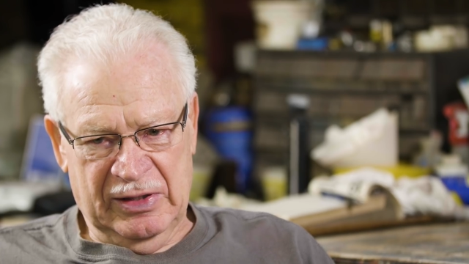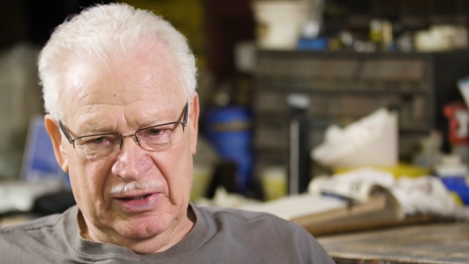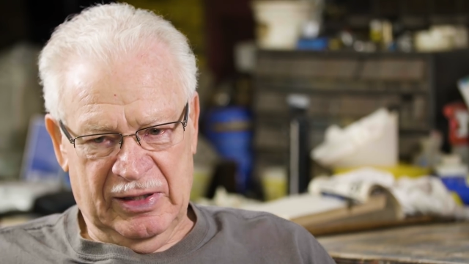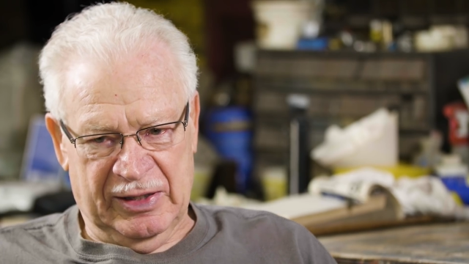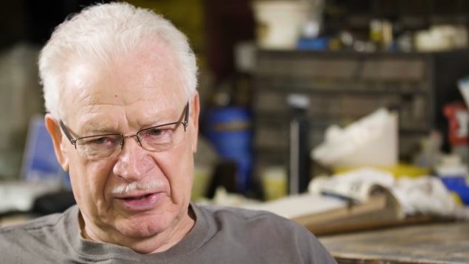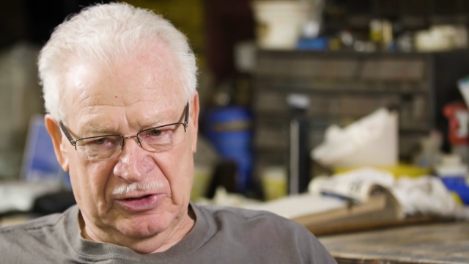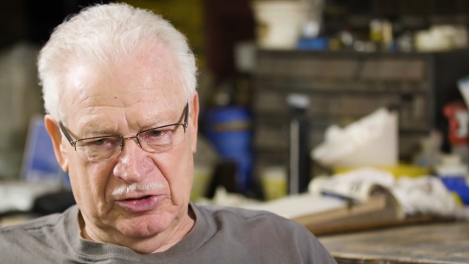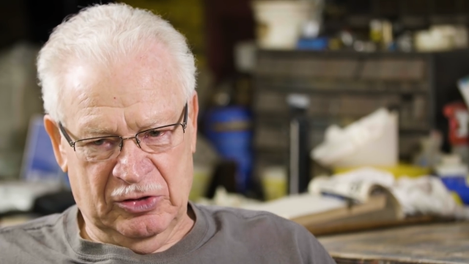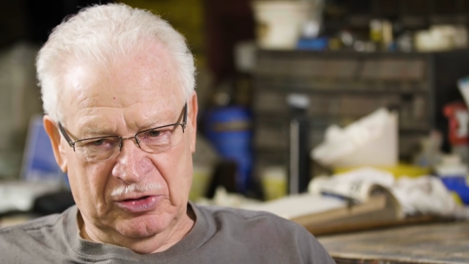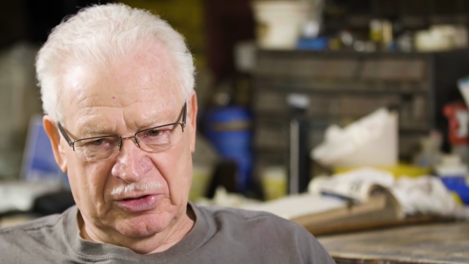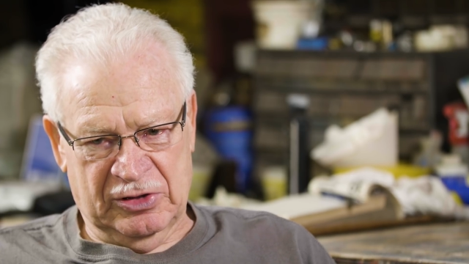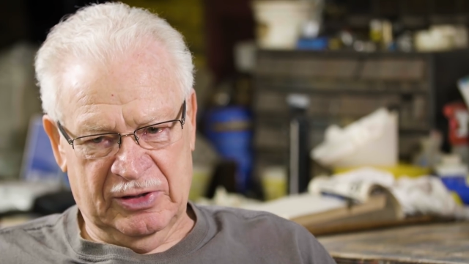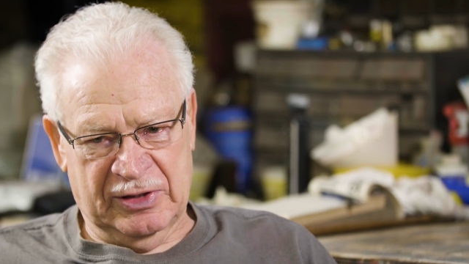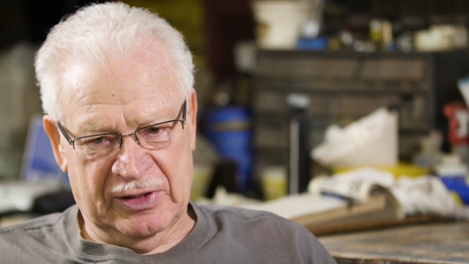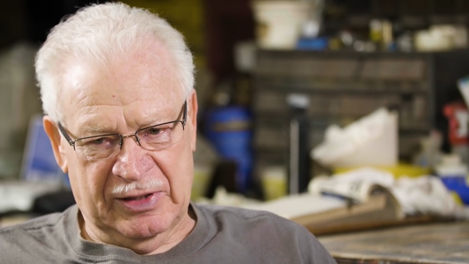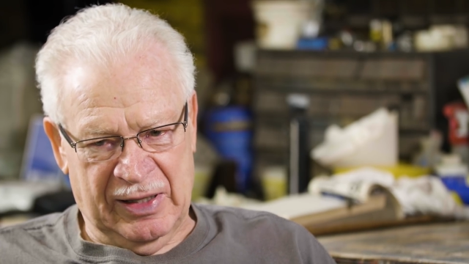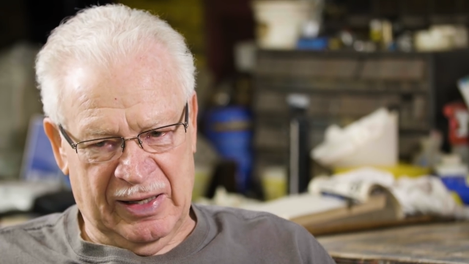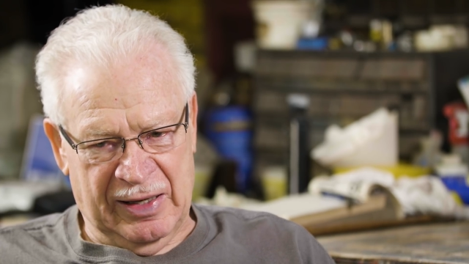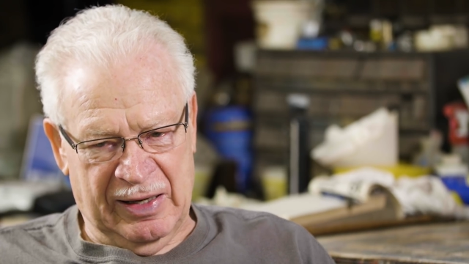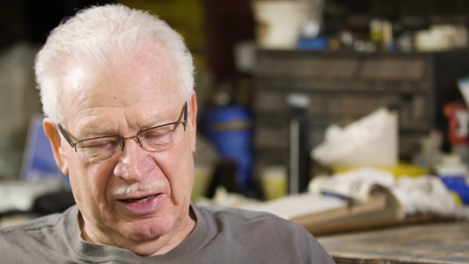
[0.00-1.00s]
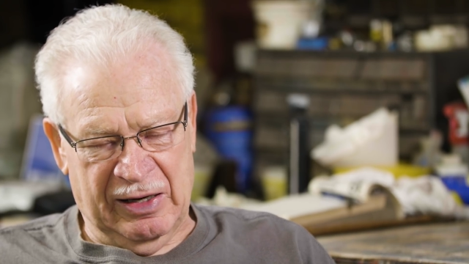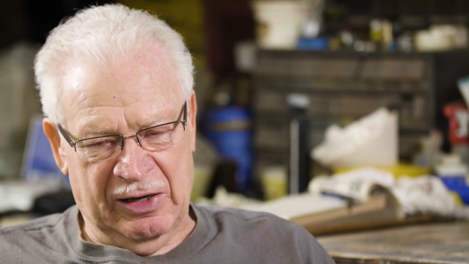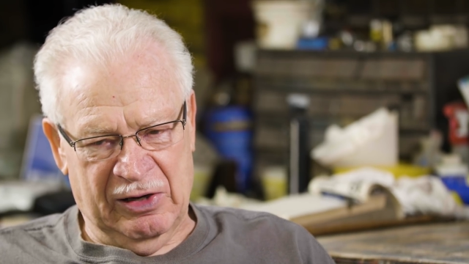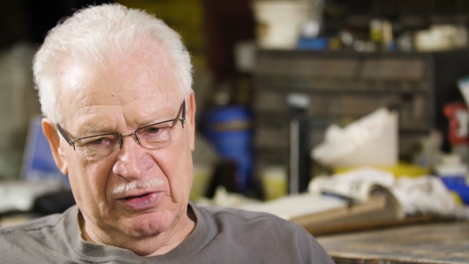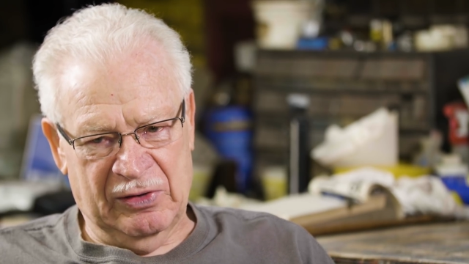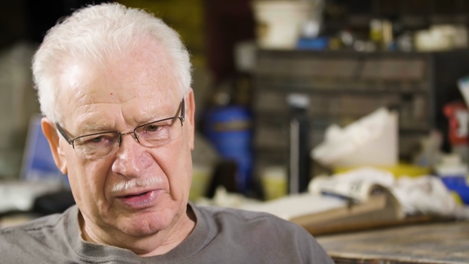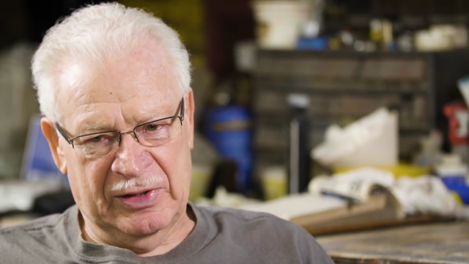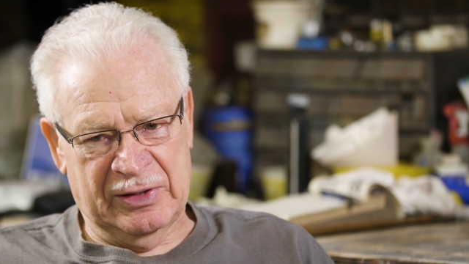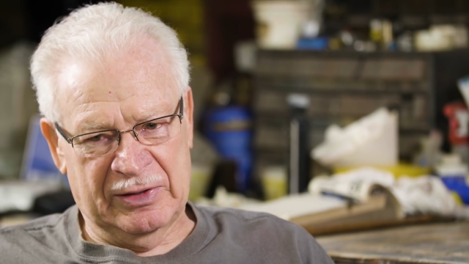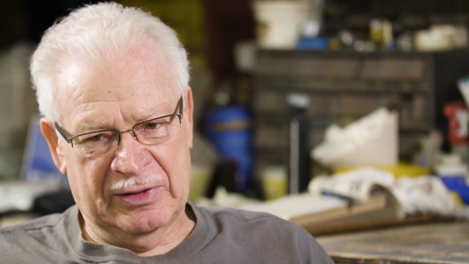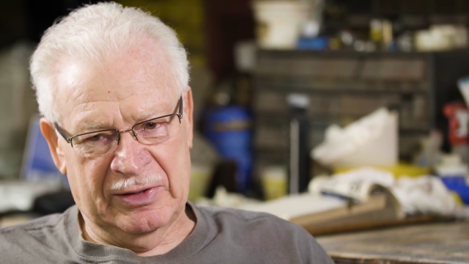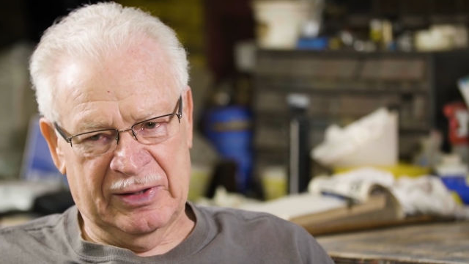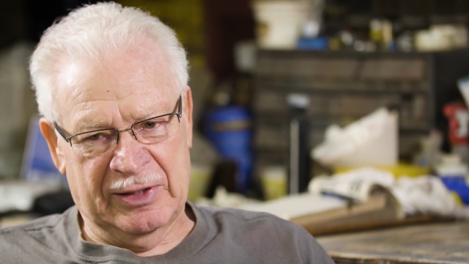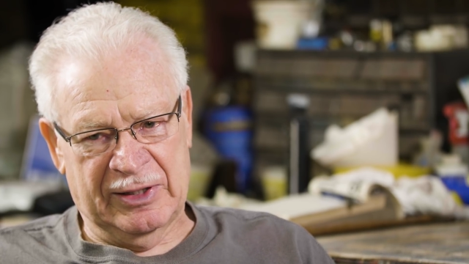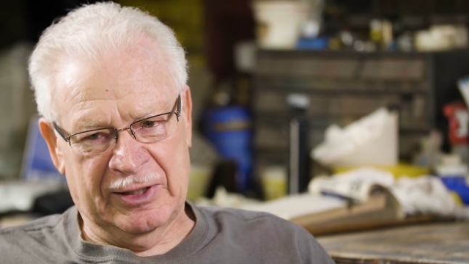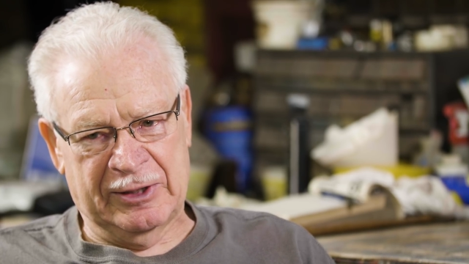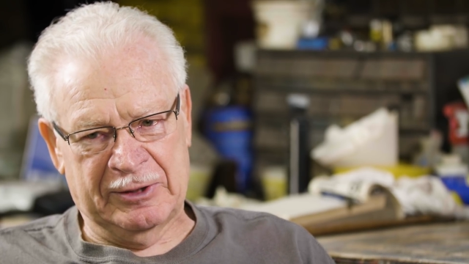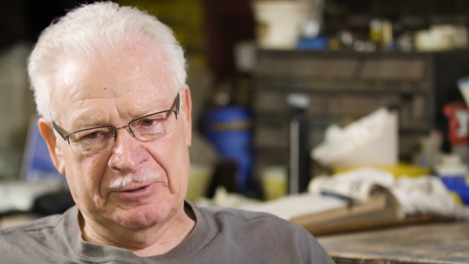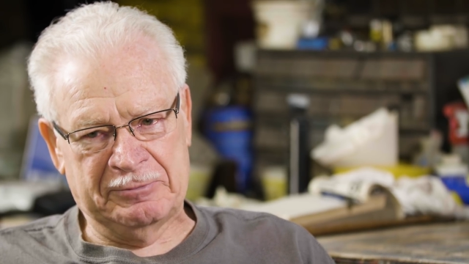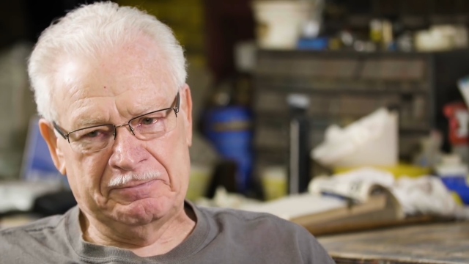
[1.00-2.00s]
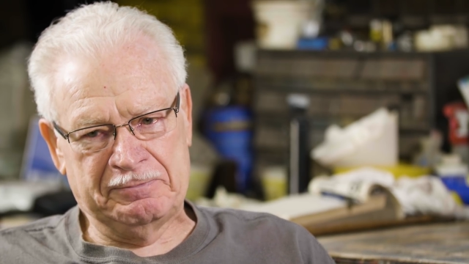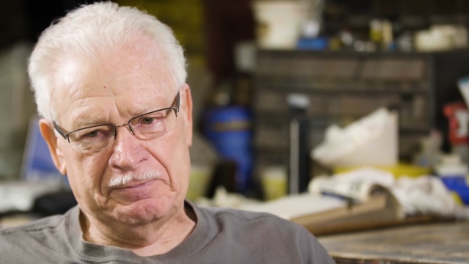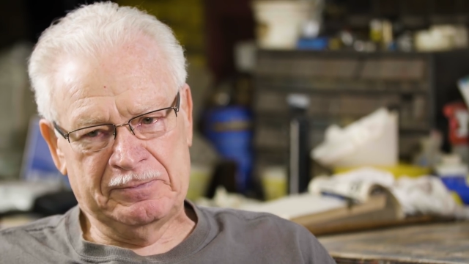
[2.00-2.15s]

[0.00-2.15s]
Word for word: I took the car and uh,